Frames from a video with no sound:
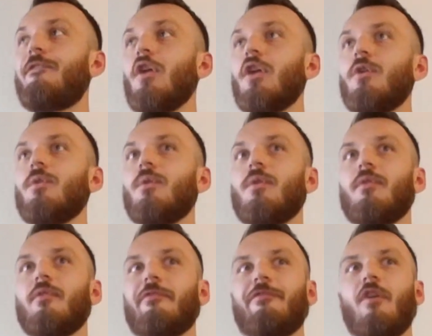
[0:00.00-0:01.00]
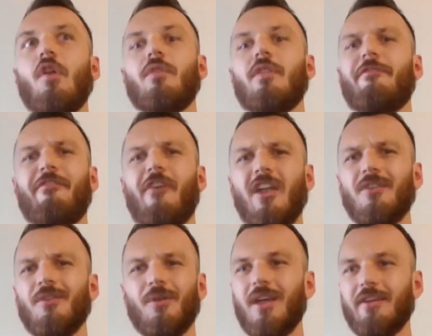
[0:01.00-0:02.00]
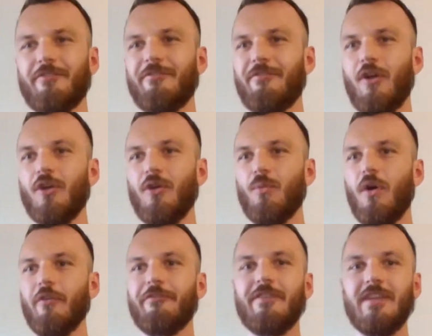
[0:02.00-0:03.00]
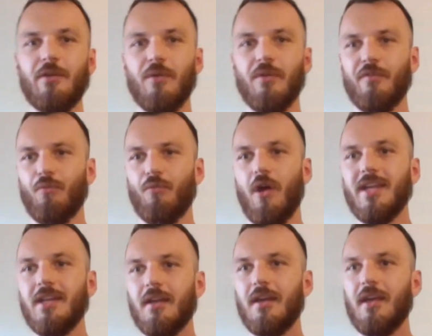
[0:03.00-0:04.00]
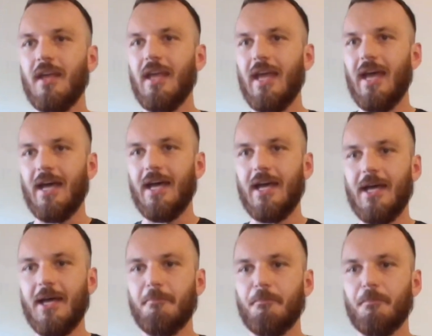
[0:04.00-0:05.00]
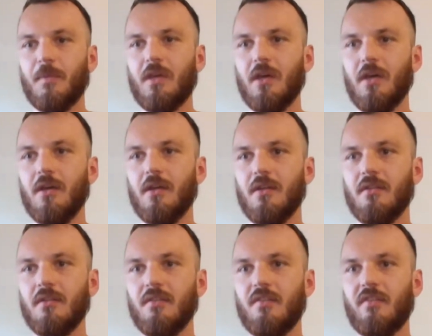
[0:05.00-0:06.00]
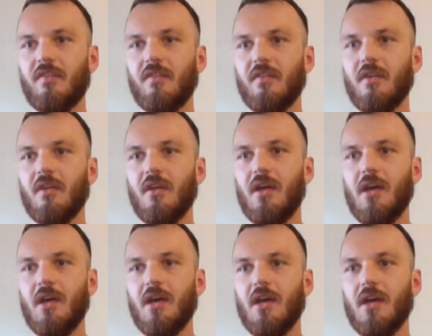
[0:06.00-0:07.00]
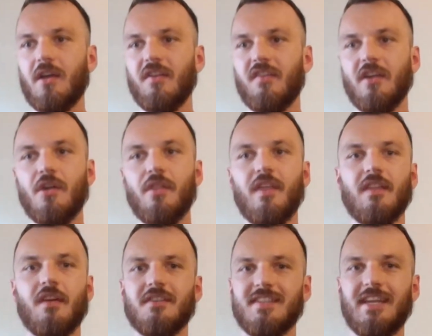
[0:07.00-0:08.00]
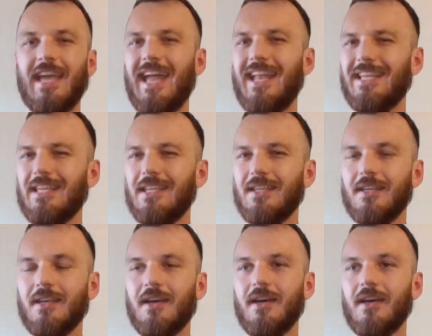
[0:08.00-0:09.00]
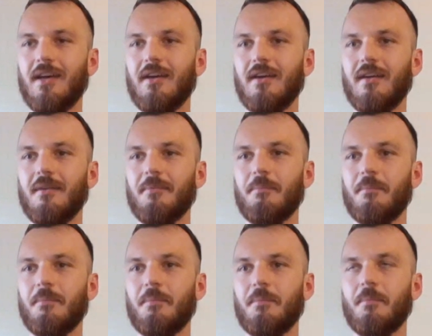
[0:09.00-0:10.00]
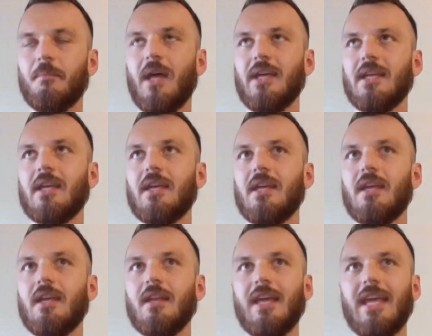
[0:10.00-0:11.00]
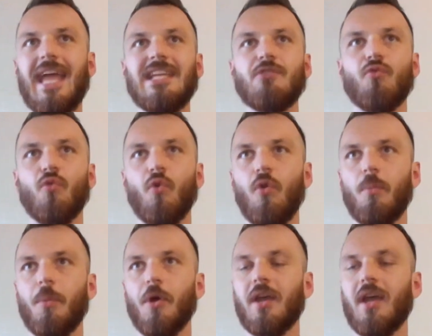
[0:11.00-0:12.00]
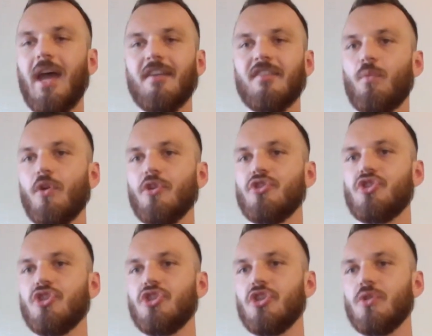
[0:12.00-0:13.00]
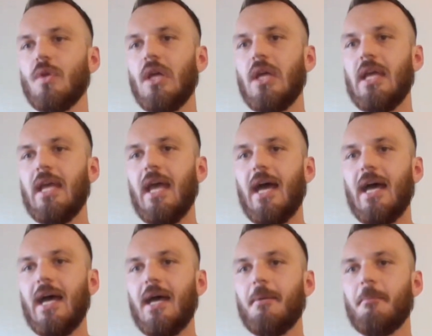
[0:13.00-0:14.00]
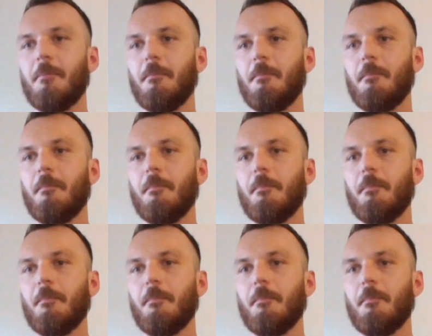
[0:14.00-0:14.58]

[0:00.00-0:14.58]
follow follow the fun or like follow what feels right um because because uh, I don't think there is like any uh, like like any rule book as to what you should do. Um,